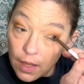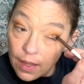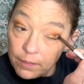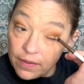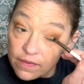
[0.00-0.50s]

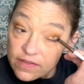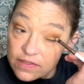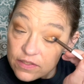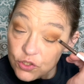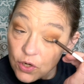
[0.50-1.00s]
I mean, this
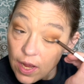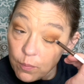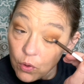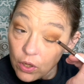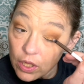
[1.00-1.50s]
is a dry
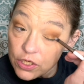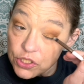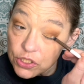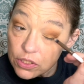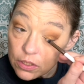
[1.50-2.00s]
brush.